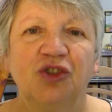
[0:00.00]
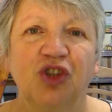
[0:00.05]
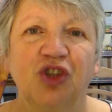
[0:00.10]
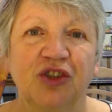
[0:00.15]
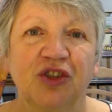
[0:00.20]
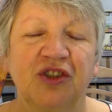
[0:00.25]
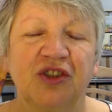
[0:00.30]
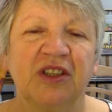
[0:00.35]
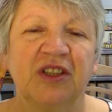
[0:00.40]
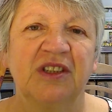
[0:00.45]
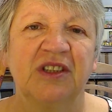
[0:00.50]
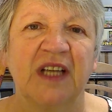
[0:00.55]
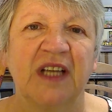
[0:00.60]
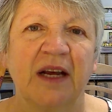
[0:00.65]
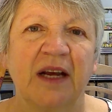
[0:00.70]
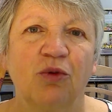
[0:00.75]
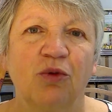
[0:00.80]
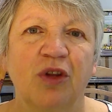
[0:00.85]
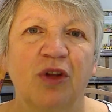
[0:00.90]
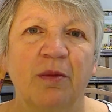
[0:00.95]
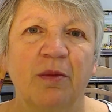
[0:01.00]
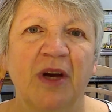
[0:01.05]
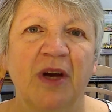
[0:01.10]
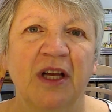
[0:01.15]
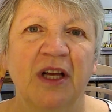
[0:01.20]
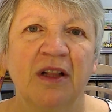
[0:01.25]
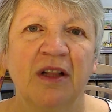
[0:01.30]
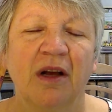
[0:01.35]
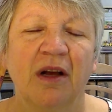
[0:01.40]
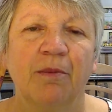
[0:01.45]
just to settle them
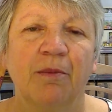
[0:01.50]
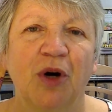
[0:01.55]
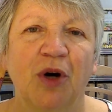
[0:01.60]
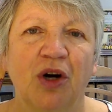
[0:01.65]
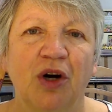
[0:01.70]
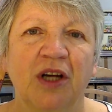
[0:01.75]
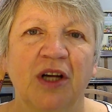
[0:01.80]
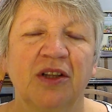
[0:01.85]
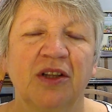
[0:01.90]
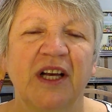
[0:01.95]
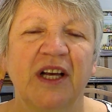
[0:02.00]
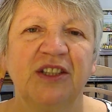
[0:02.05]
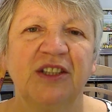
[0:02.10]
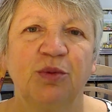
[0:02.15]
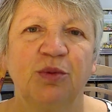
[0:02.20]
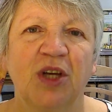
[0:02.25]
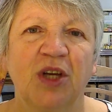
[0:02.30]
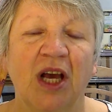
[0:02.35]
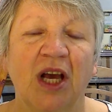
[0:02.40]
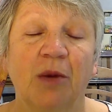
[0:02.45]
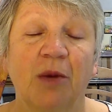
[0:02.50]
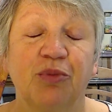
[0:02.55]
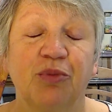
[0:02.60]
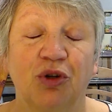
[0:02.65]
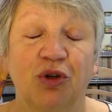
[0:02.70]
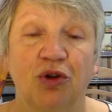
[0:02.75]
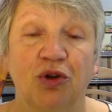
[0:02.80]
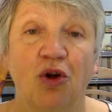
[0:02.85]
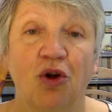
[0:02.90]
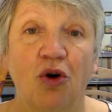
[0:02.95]
in. But unless we get a
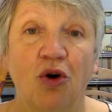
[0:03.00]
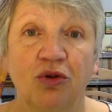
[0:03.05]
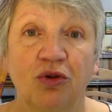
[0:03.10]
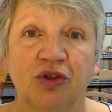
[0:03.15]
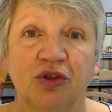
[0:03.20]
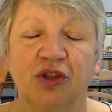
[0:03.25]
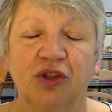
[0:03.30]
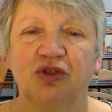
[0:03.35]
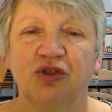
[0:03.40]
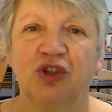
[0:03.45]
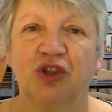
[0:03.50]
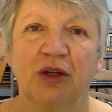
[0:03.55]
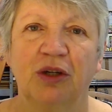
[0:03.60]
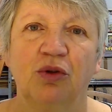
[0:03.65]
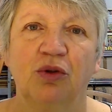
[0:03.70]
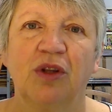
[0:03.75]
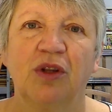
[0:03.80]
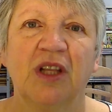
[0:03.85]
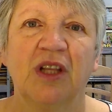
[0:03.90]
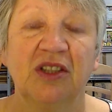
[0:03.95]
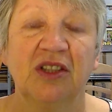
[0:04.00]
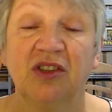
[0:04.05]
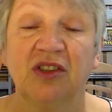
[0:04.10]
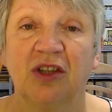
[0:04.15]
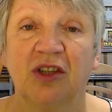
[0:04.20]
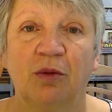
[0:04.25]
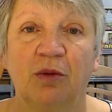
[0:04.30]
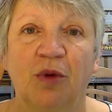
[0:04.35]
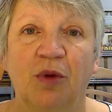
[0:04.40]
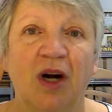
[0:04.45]
prolonged drought
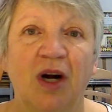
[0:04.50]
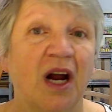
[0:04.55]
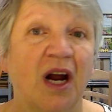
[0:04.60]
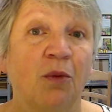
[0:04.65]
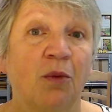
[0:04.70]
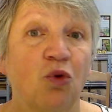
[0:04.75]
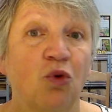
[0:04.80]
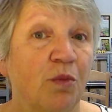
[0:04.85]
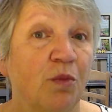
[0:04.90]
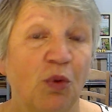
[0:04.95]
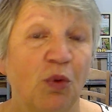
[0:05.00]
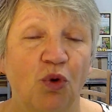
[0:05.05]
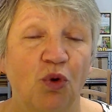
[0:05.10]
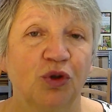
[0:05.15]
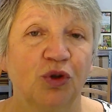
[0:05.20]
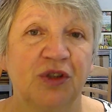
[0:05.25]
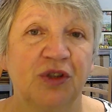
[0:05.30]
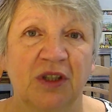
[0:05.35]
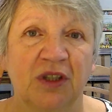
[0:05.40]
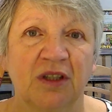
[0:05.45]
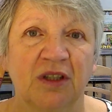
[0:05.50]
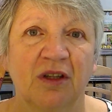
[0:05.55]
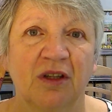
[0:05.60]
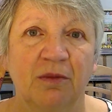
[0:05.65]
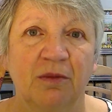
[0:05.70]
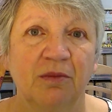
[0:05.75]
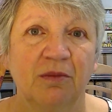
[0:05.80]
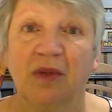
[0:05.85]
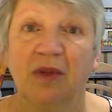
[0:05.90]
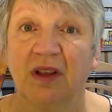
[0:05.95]
this summer, I won't be watering
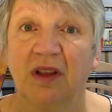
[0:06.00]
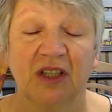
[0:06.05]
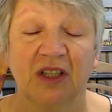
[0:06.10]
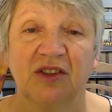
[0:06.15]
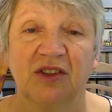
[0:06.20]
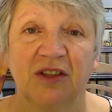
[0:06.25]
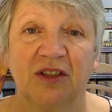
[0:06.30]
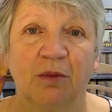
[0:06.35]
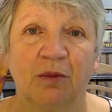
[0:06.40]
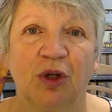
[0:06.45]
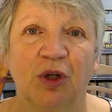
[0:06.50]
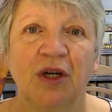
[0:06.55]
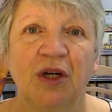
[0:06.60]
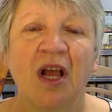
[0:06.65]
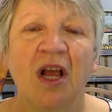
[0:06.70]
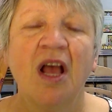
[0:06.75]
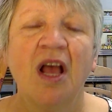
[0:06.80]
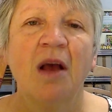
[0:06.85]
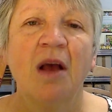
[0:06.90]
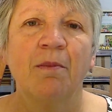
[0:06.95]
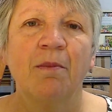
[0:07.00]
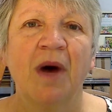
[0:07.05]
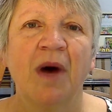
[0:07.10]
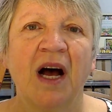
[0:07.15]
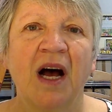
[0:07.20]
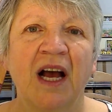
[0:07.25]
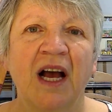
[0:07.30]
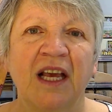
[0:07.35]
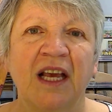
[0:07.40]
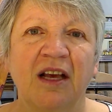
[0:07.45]
them this summer.
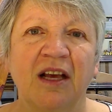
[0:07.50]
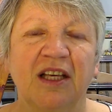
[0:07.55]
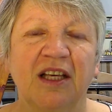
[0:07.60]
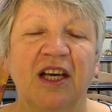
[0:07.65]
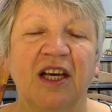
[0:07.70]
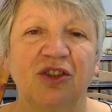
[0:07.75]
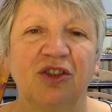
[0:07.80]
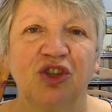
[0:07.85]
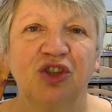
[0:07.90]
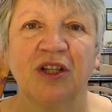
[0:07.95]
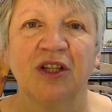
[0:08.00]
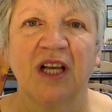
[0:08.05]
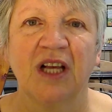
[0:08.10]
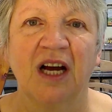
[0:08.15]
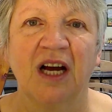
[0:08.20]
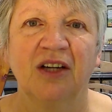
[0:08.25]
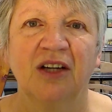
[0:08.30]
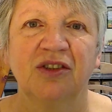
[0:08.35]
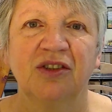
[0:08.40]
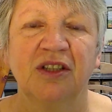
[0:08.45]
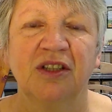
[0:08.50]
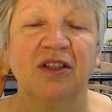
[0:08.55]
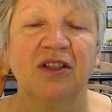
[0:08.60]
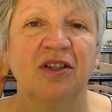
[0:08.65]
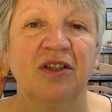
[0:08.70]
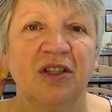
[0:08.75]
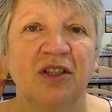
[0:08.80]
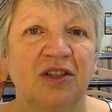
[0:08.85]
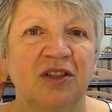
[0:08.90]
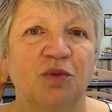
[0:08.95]
My kitchen garden
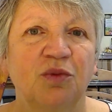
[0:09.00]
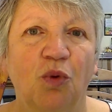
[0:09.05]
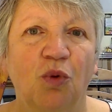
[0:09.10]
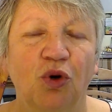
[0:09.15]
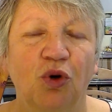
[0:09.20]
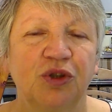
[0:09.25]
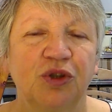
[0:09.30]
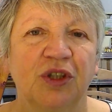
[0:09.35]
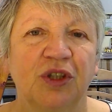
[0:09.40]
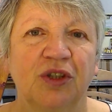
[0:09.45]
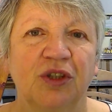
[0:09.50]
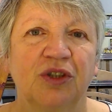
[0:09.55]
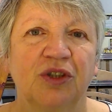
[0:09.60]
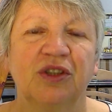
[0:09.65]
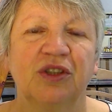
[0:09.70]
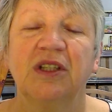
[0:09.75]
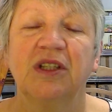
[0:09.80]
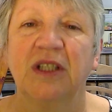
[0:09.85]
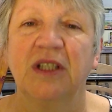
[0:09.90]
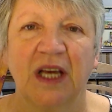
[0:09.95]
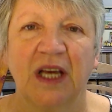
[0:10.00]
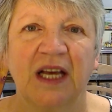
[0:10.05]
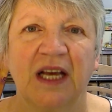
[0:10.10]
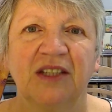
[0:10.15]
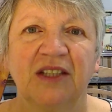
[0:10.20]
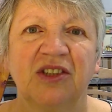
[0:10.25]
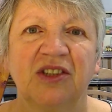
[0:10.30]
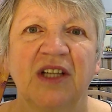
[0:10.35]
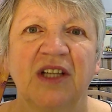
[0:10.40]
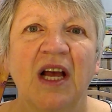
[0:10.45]
needs watered,
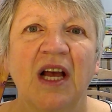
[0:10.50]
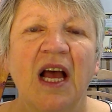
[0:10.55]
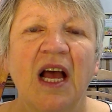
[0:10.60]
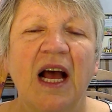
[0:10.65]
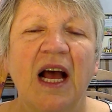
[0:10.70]
yes.